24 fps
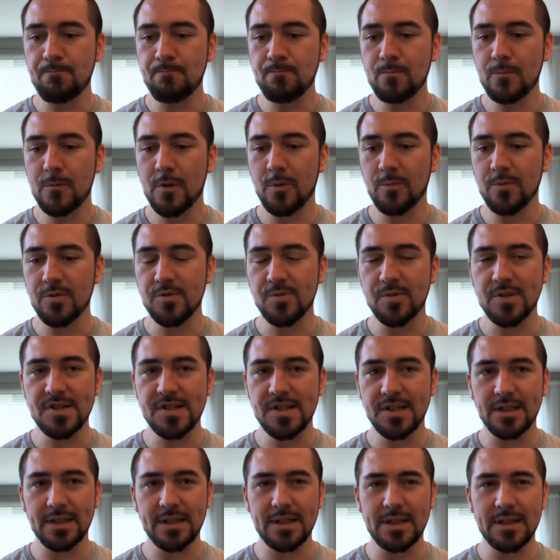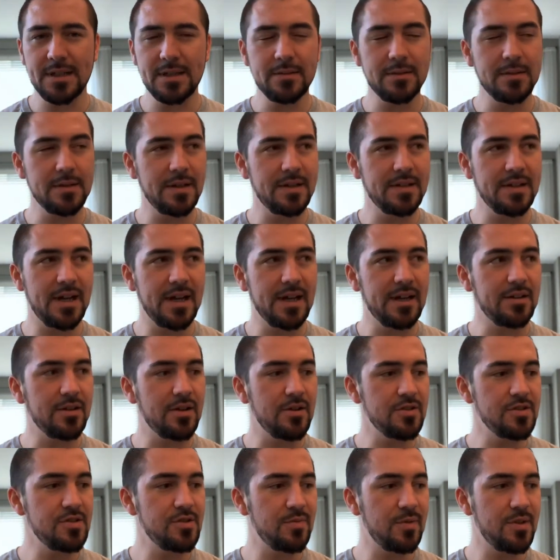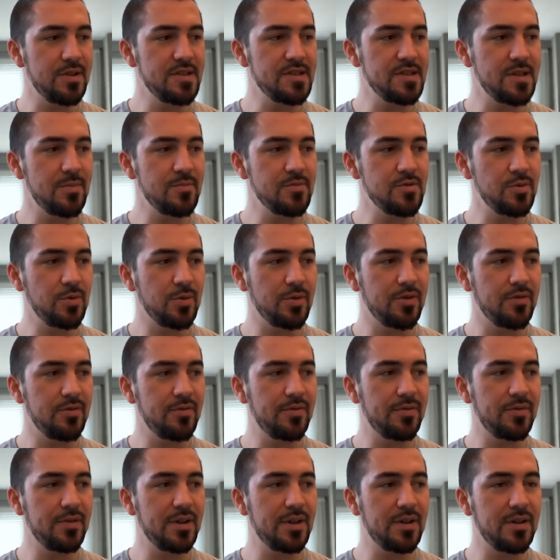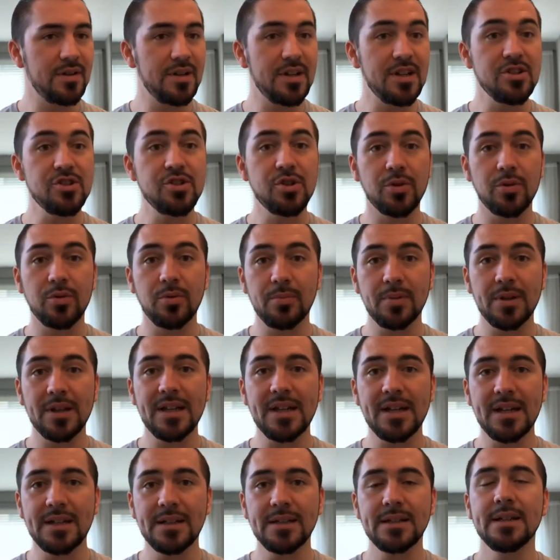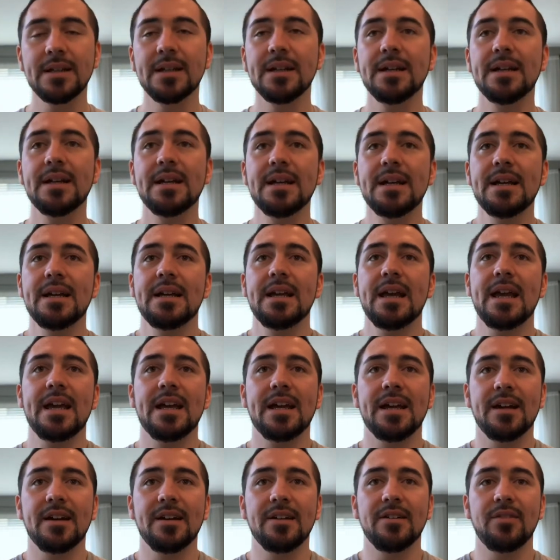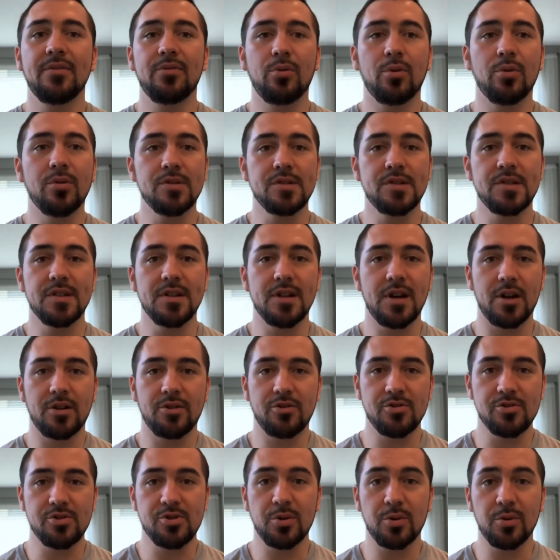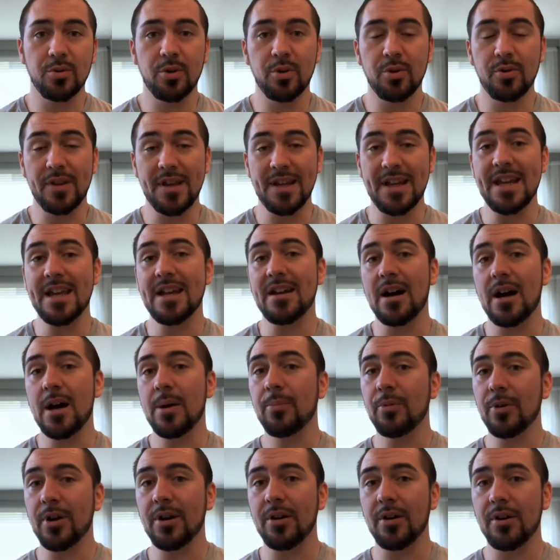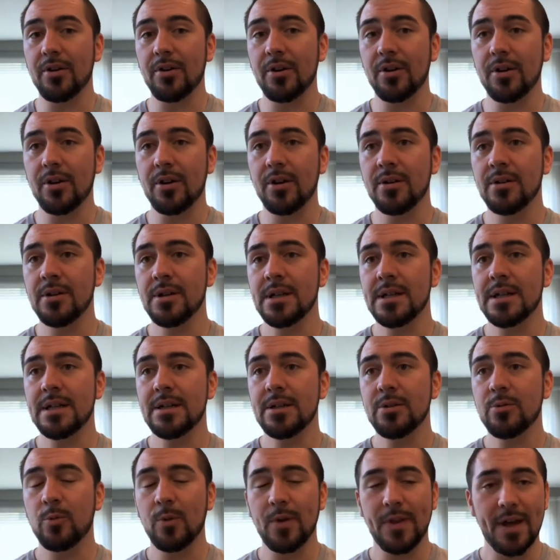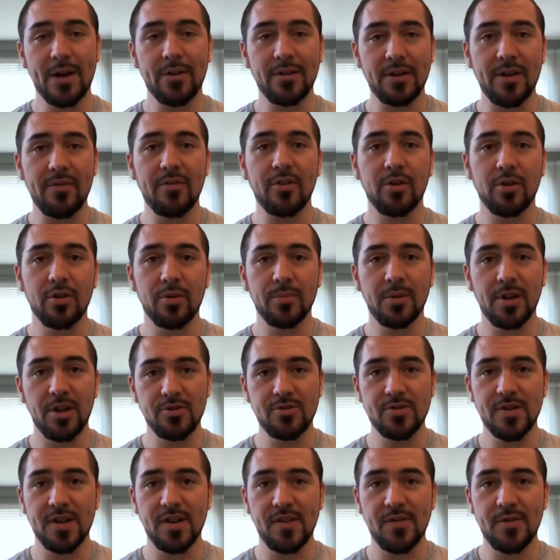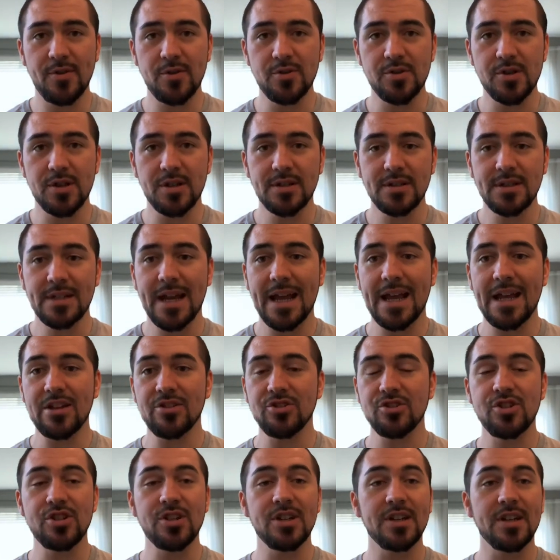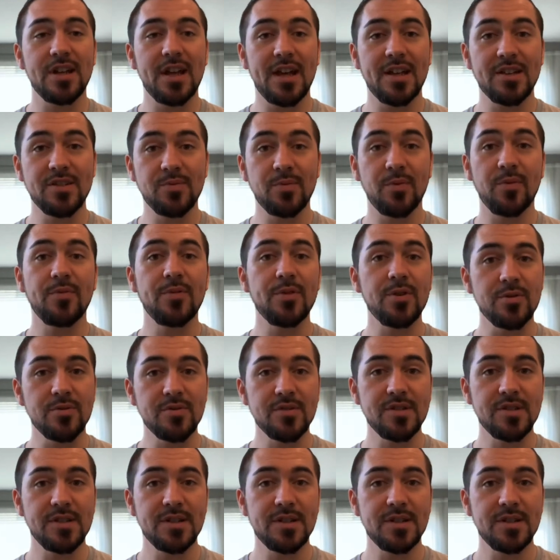was recently diagnosed with some sort of internal bleeding. And of course, the doctors told her they can't operate on her without giving her a blood transfusion. And she has refused.